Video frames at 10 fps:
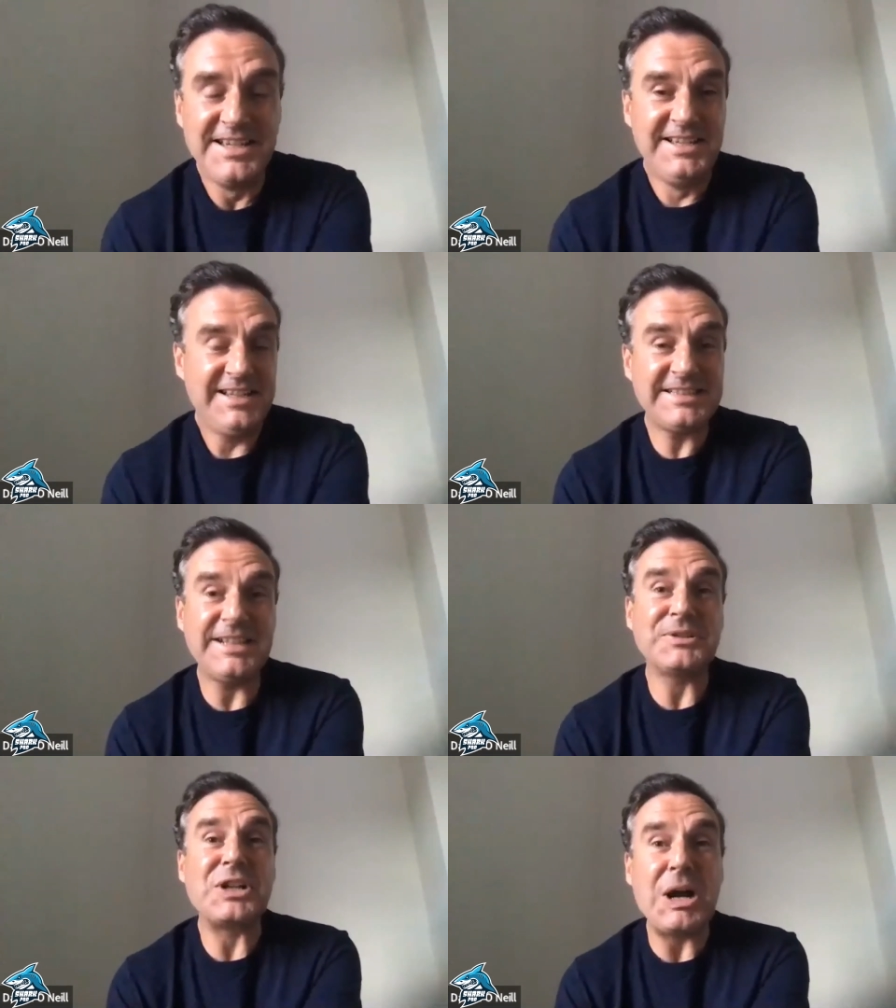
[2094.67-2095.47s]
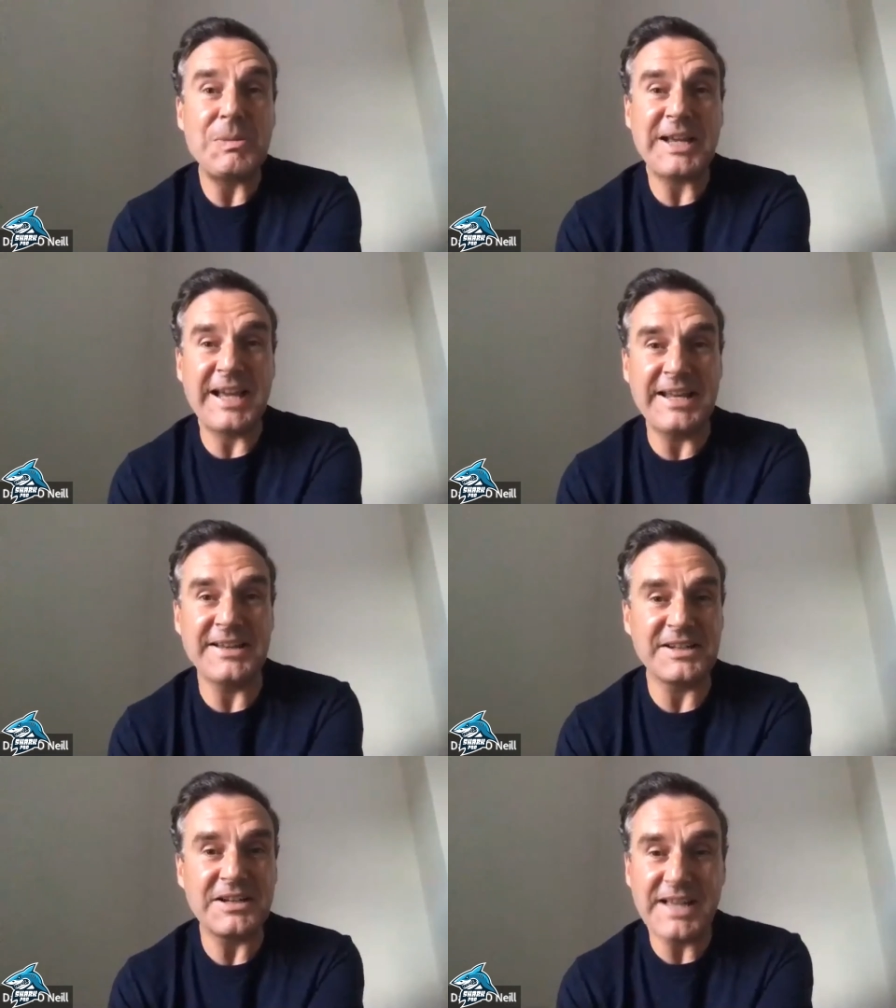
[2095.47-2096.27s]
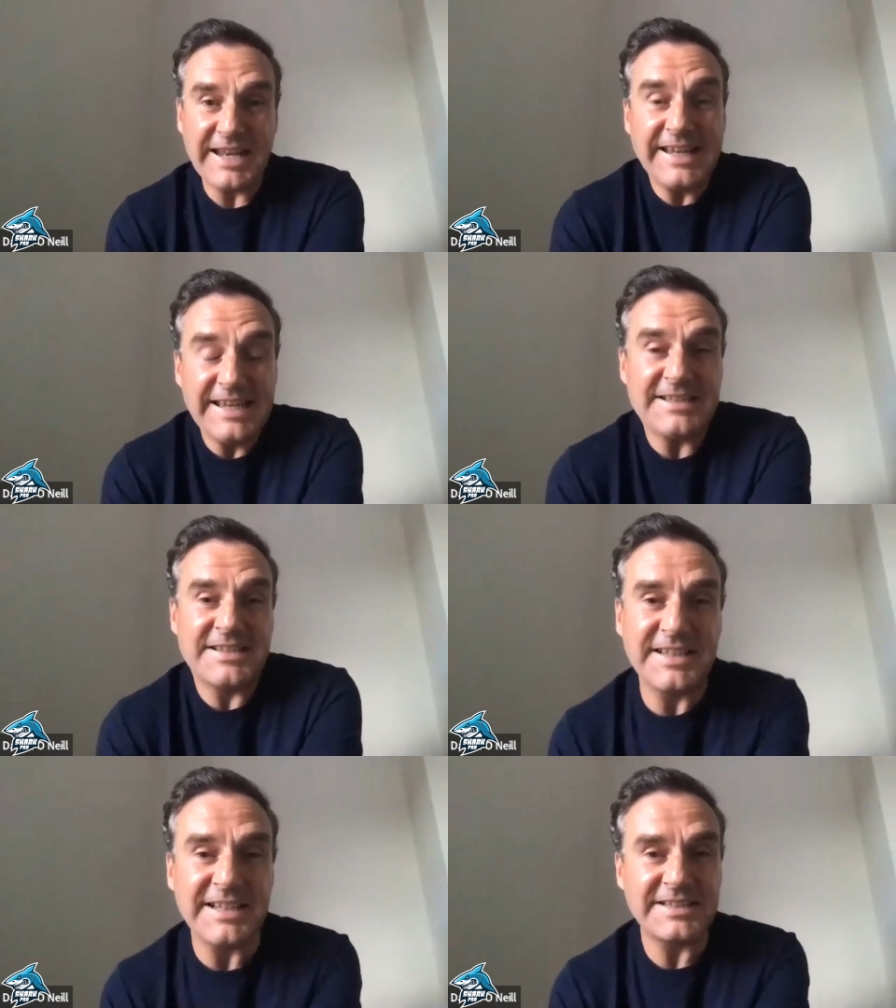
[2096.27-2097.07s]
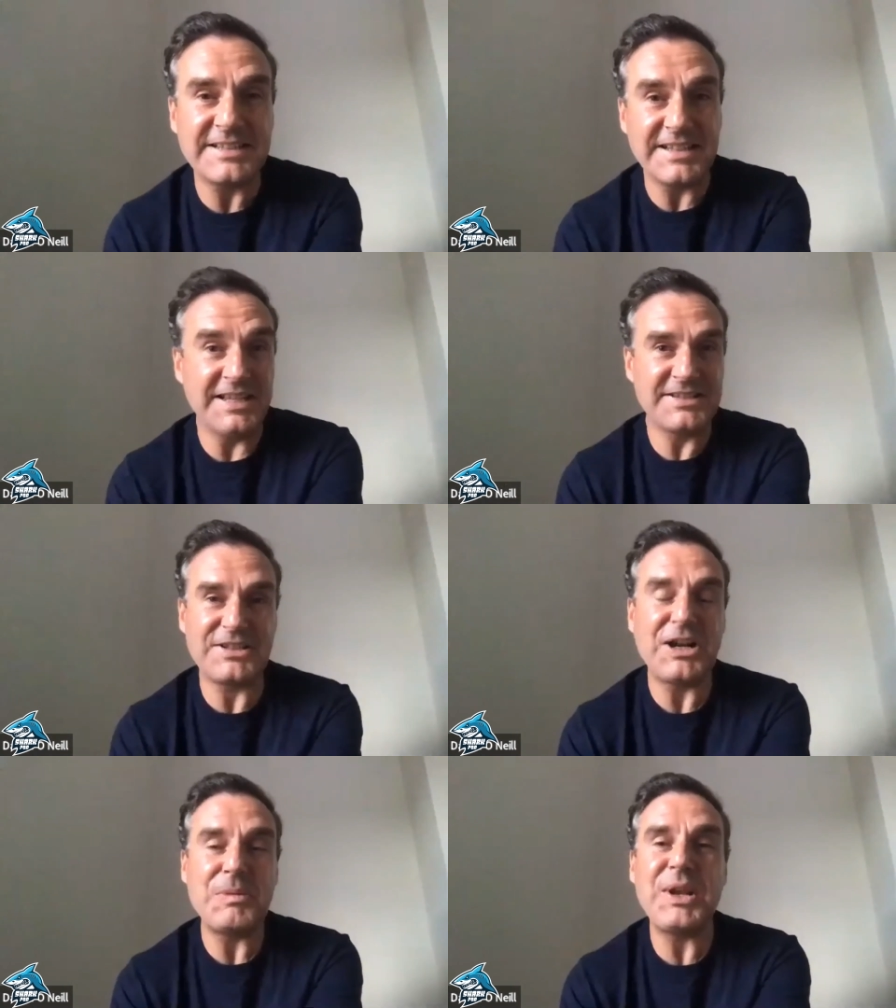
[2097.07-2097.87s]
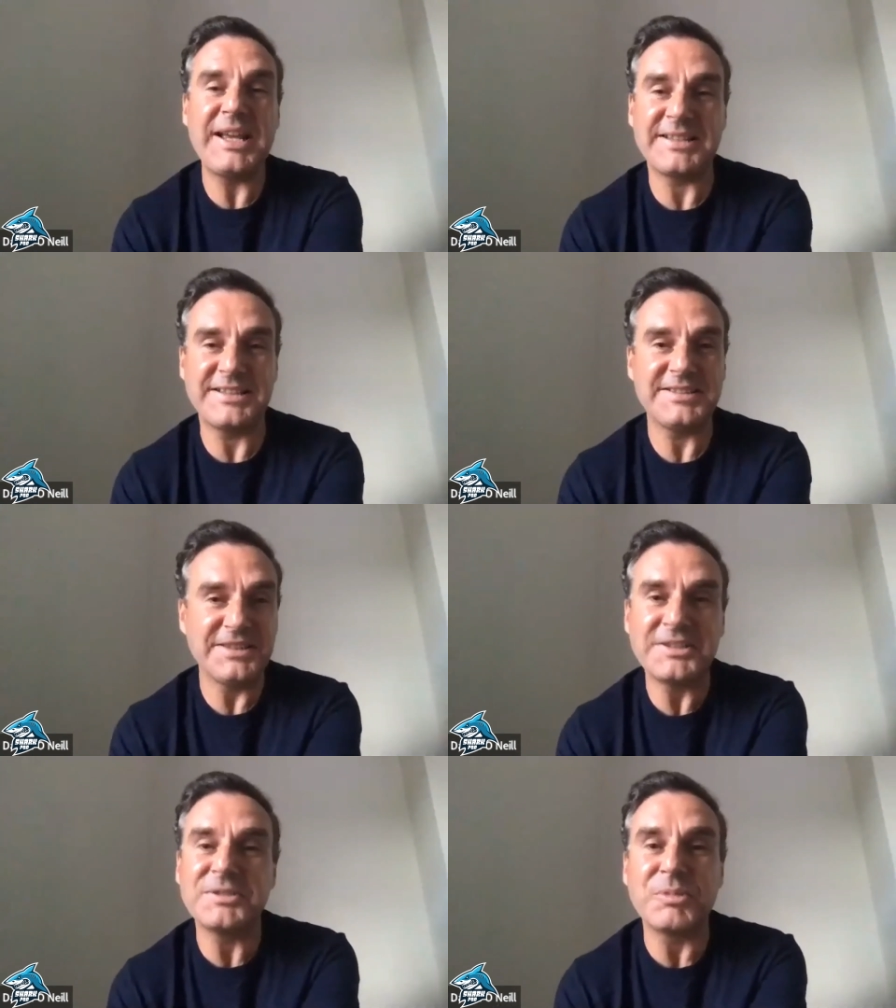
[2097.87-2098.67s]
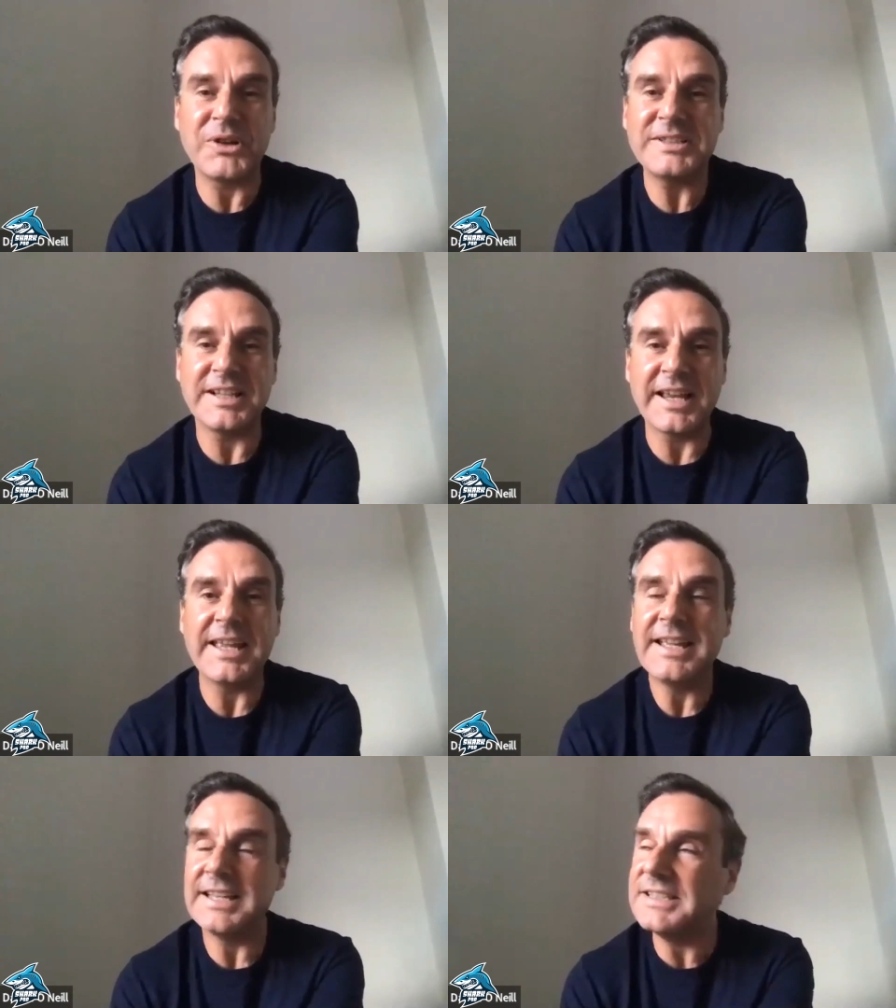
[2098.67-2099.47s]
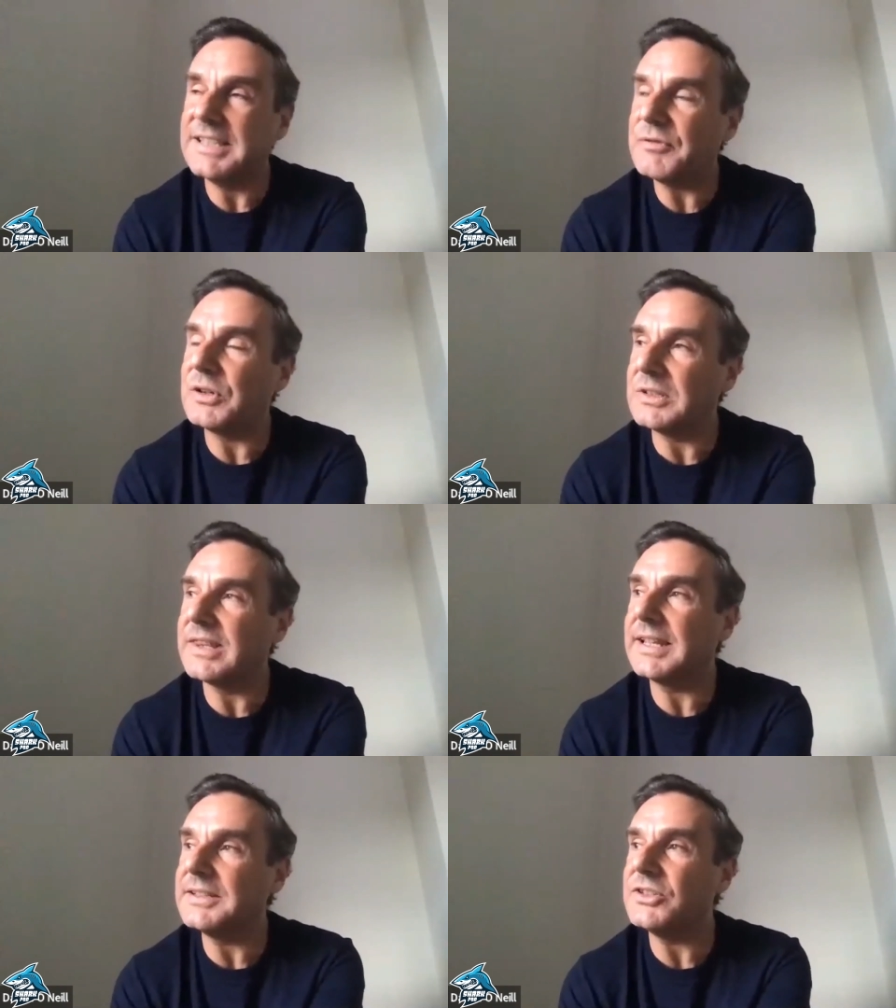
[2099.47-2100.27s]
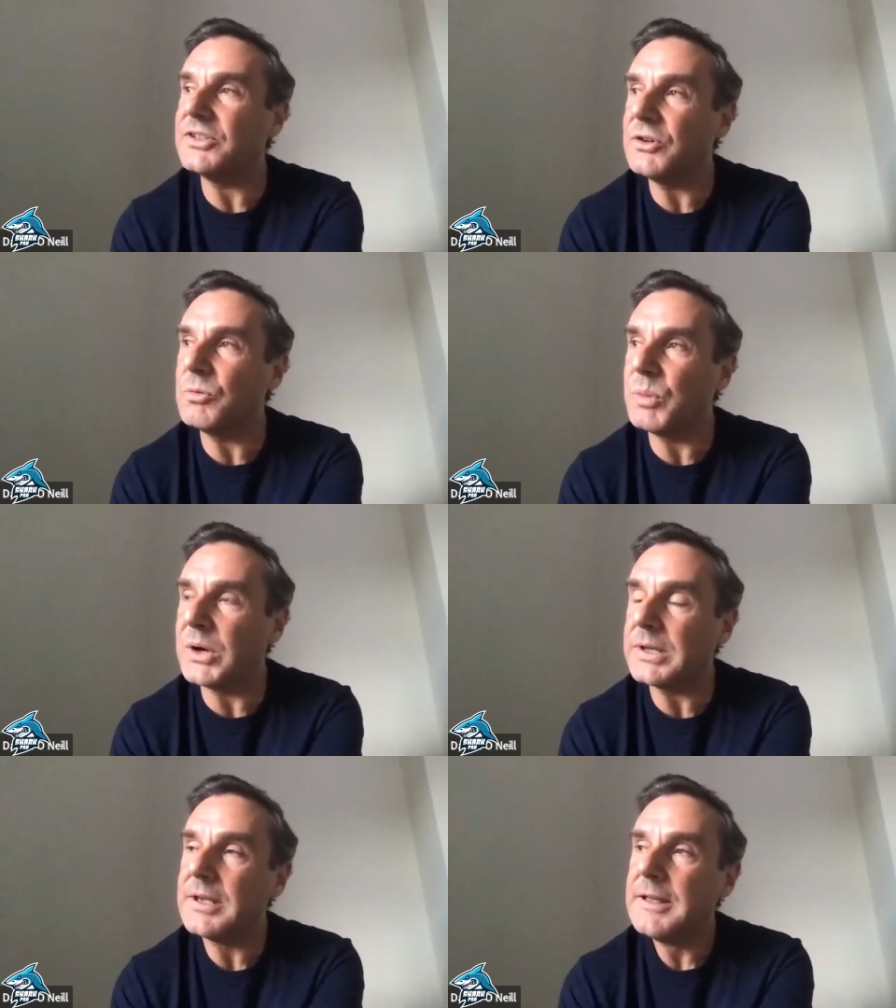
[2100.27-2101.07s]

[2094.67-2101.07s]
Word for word: that sounds complicated and, and it is it's it's complex not surprisingly it's difficult thing to do but